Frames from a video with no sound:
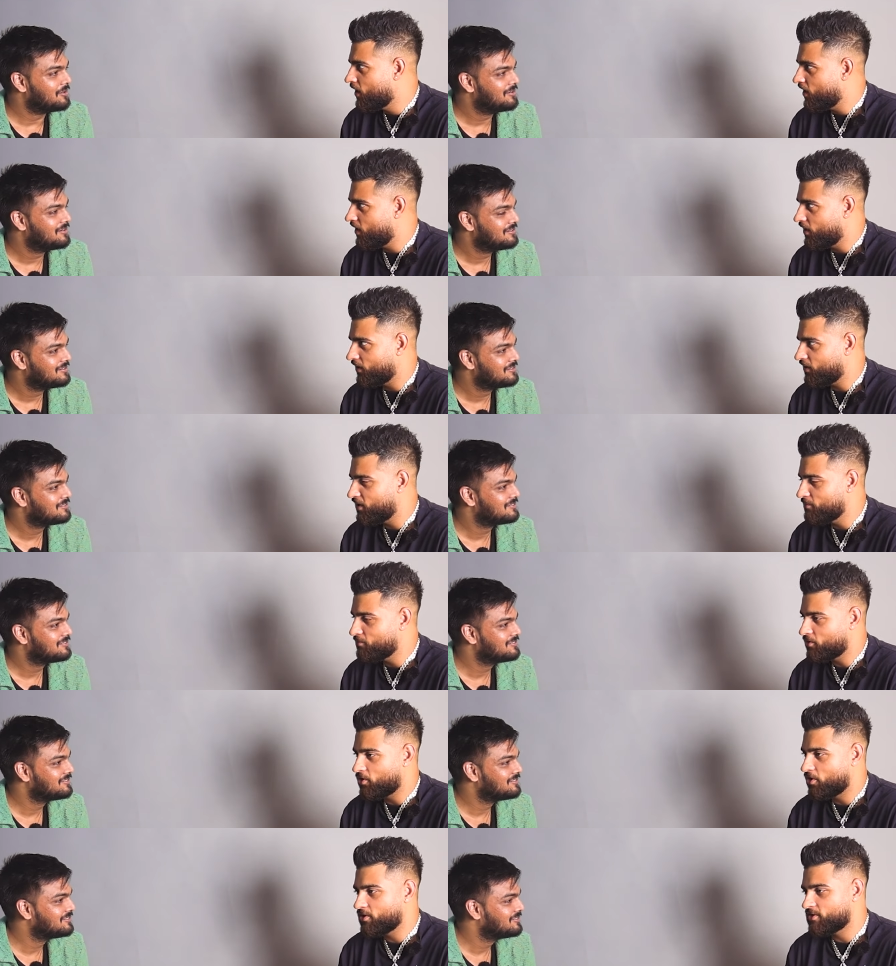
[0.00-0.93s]
Speaker 1: and I came
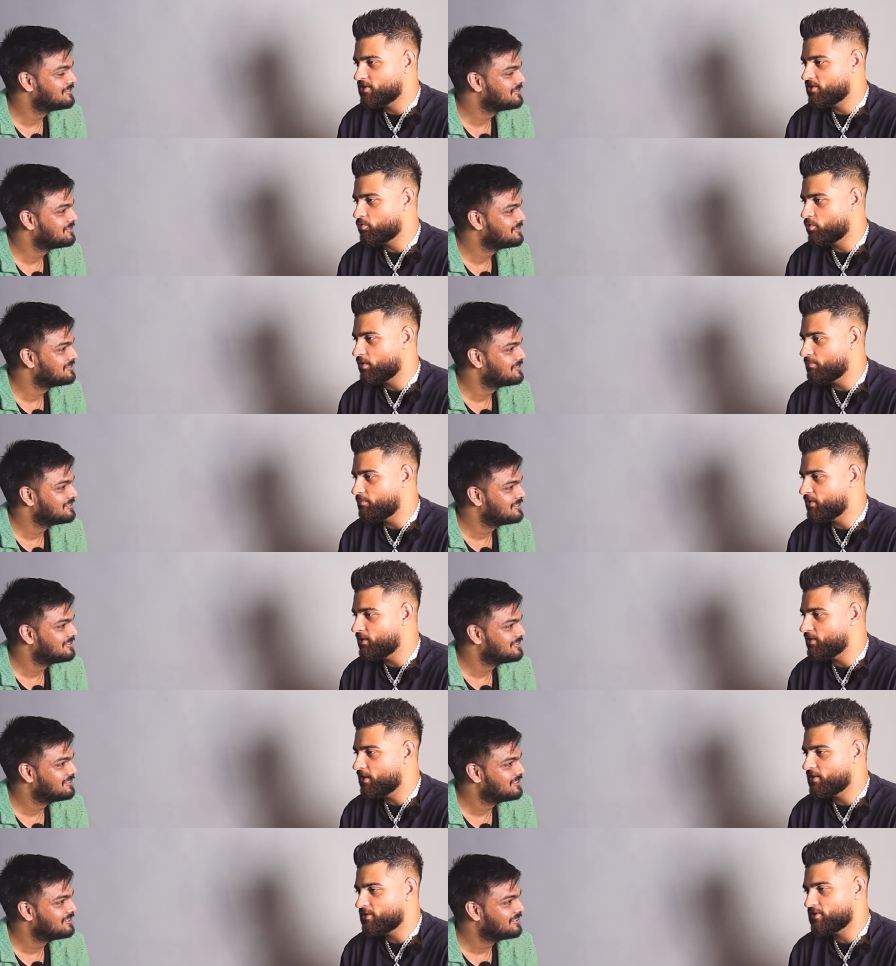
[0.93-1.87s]
across this one beat
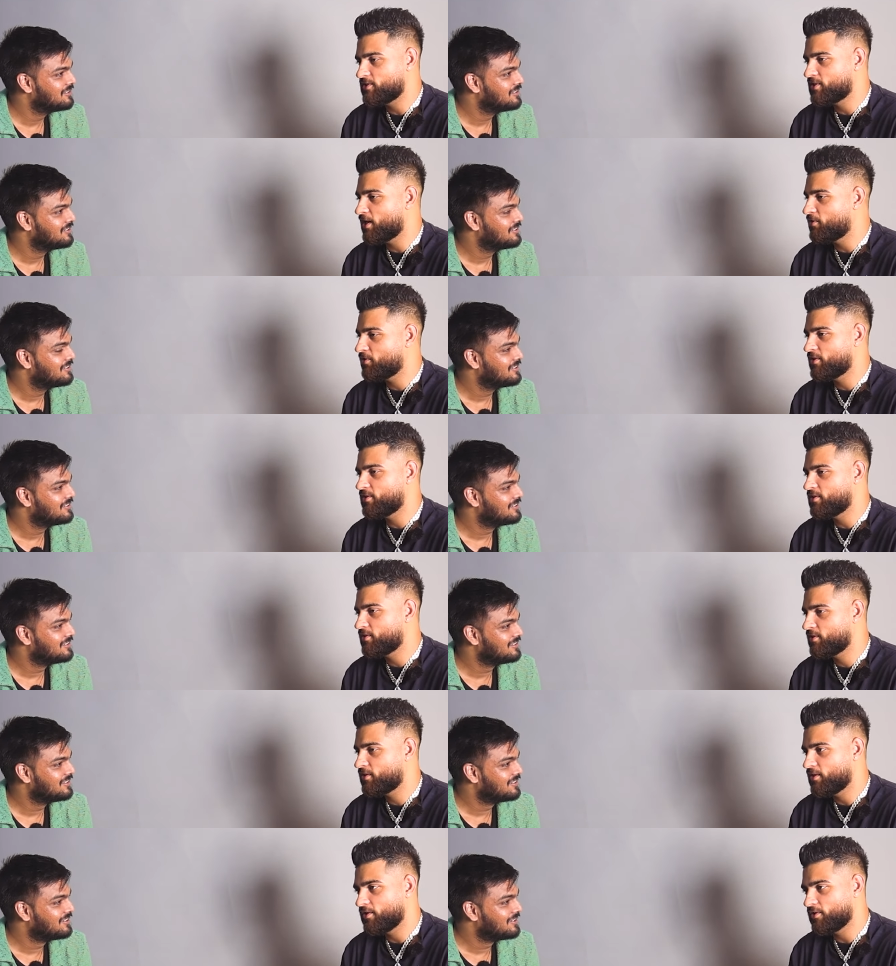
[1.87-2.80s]
that just sounded
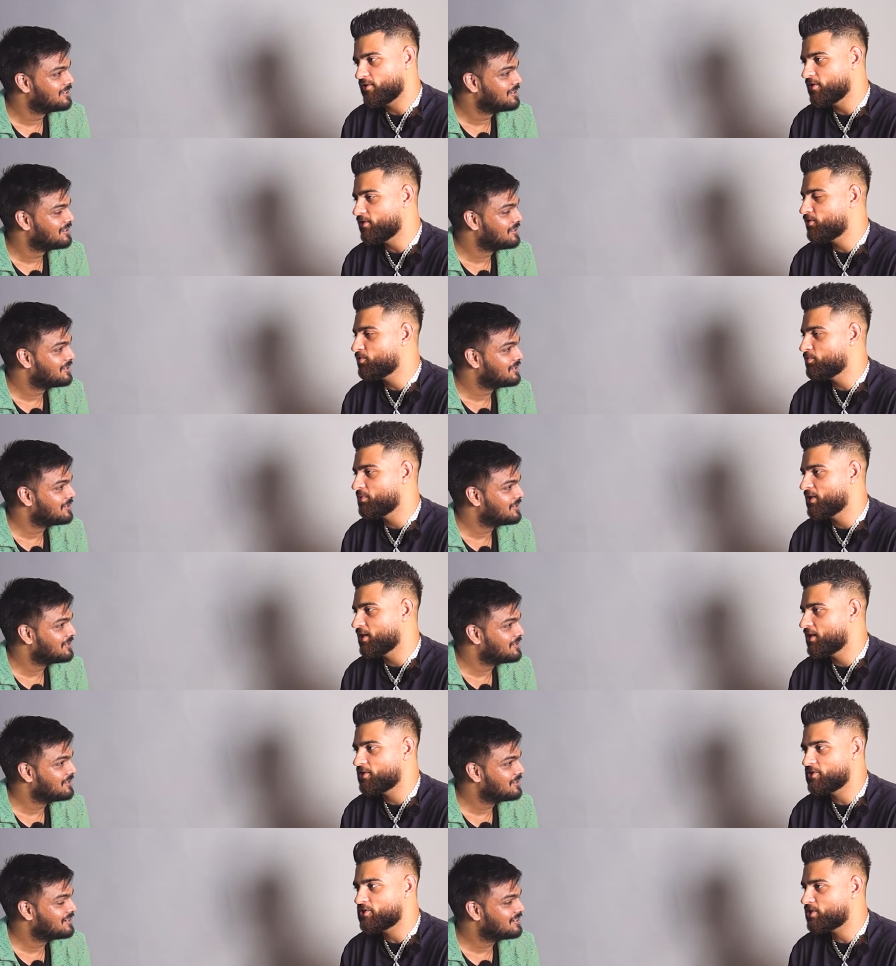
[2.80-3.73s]
good to me and
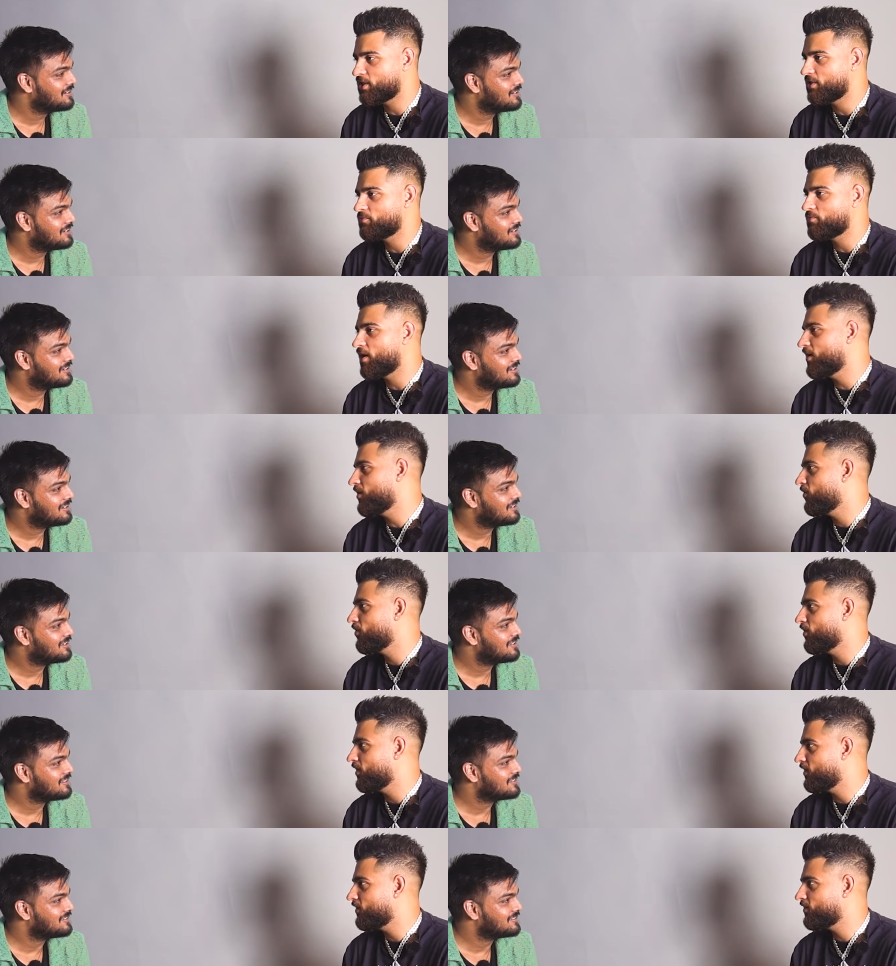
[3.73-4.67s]
I just started writing
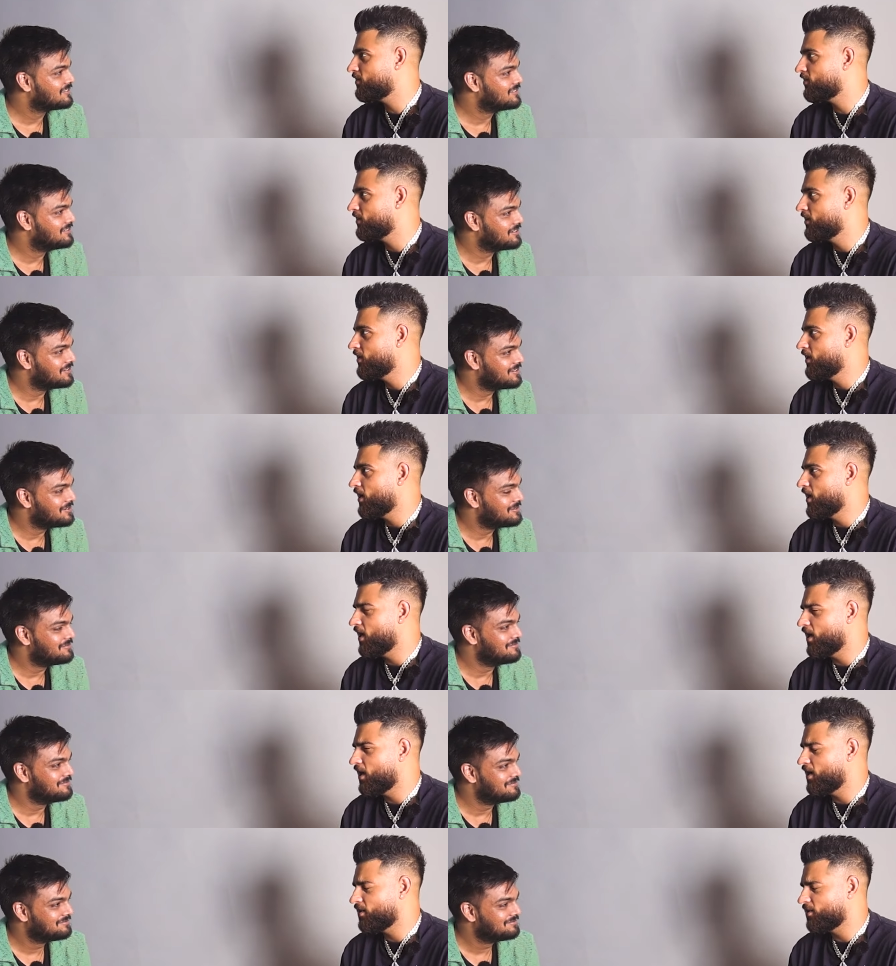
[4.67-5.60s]
on it Damn.
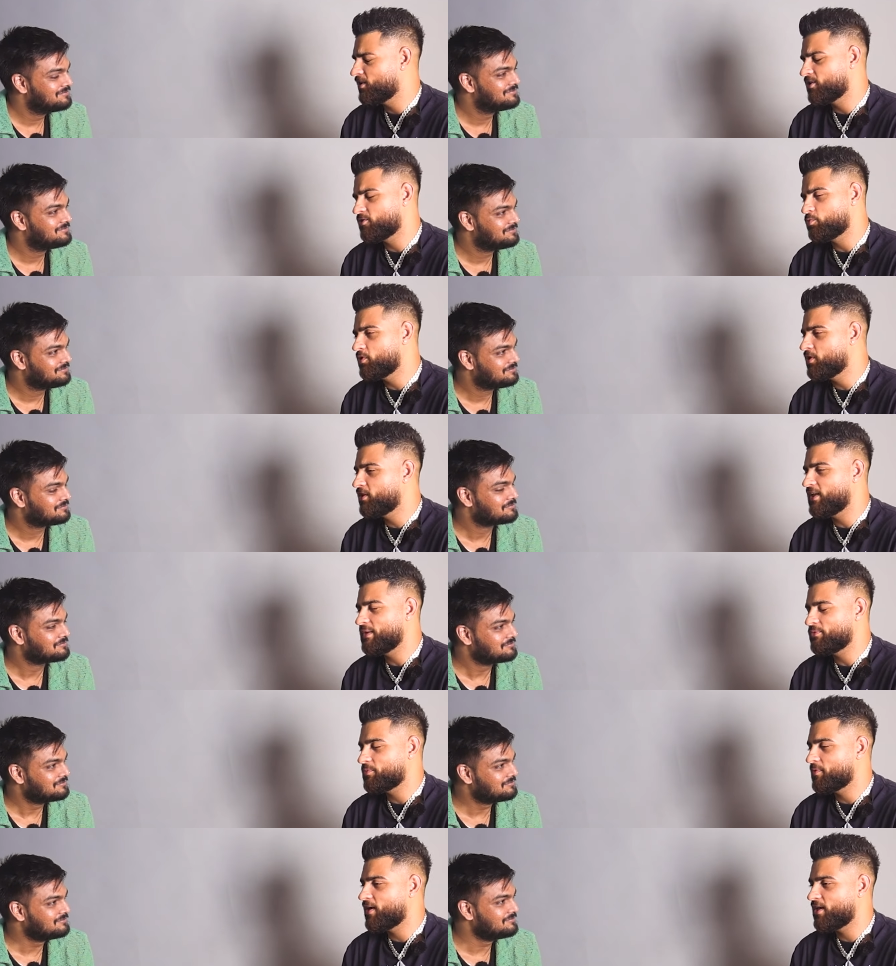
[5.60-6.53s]
and this word came
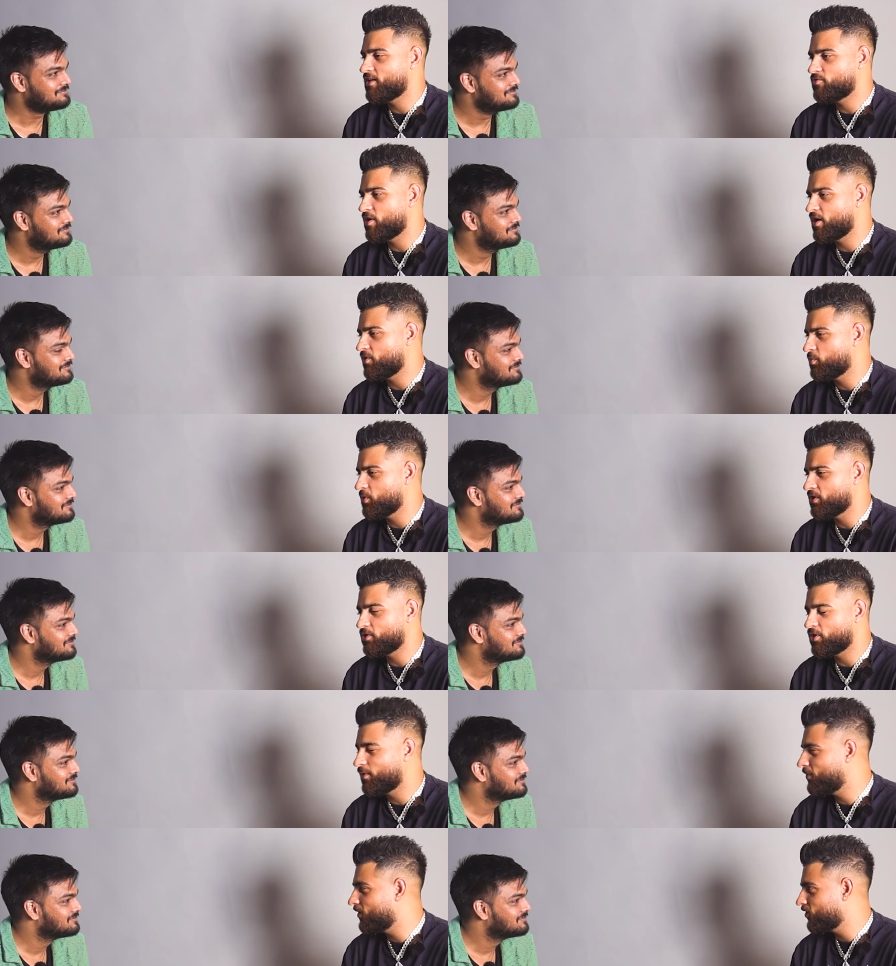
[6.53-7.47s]
to my head right away
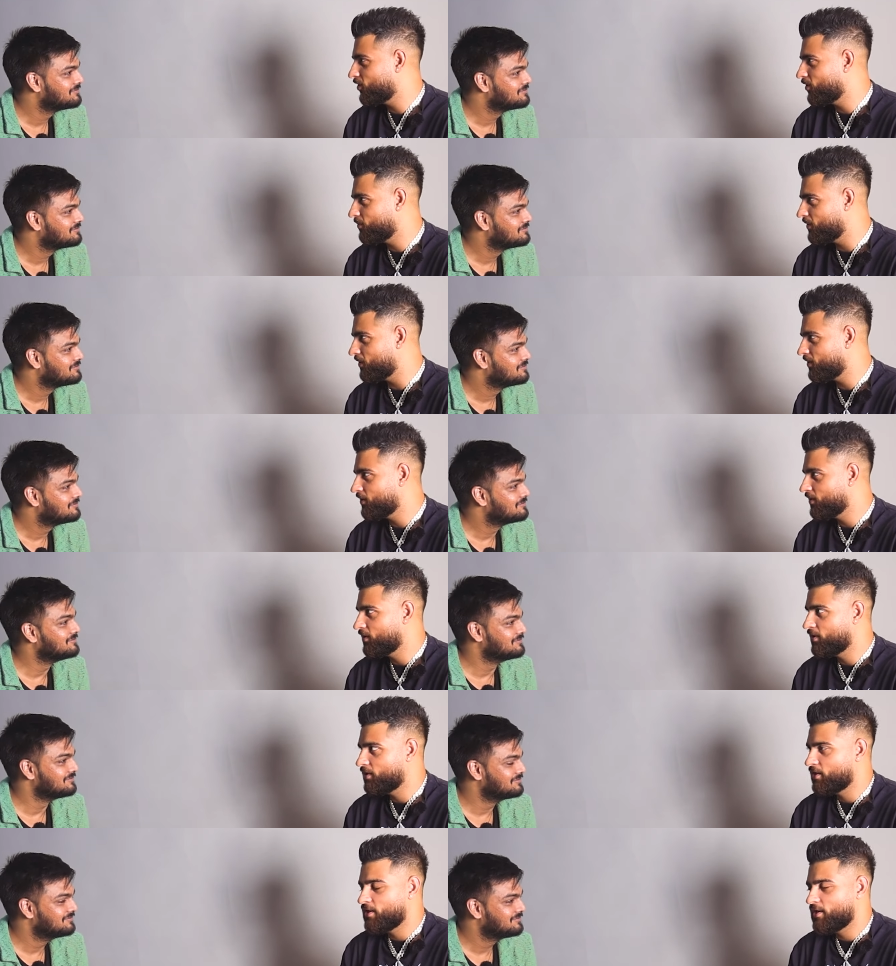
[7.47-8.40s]
Tauba Tauba
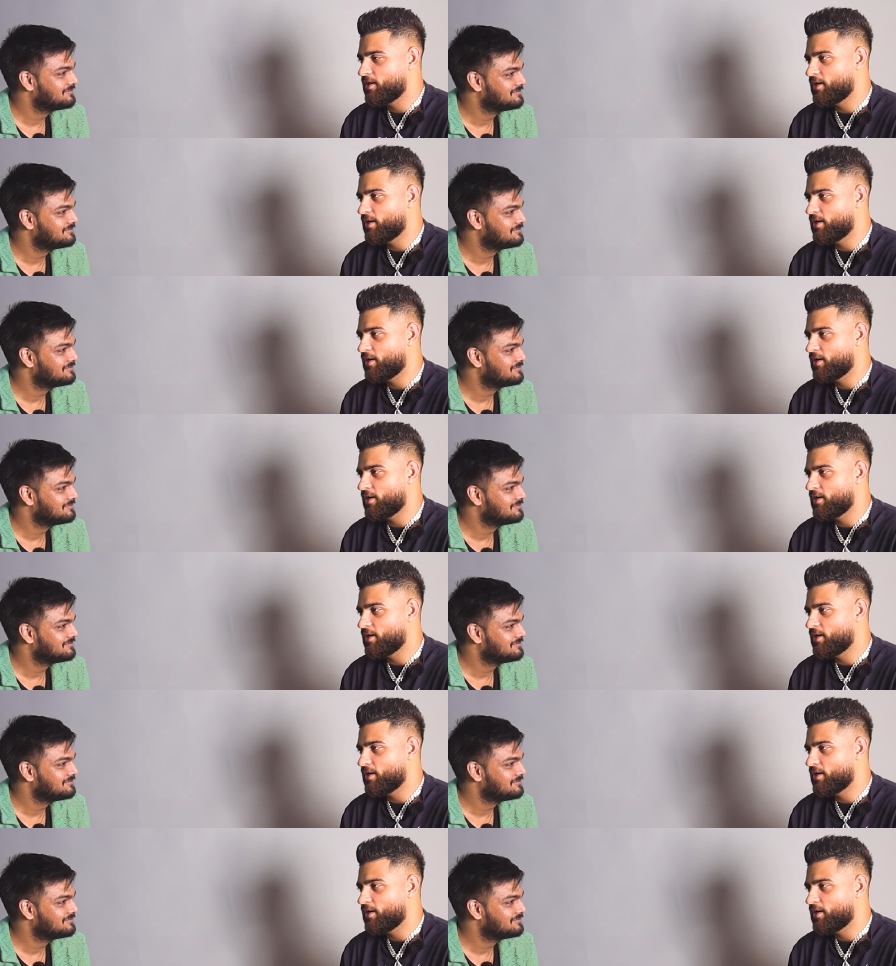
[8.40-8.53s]
mm-hmm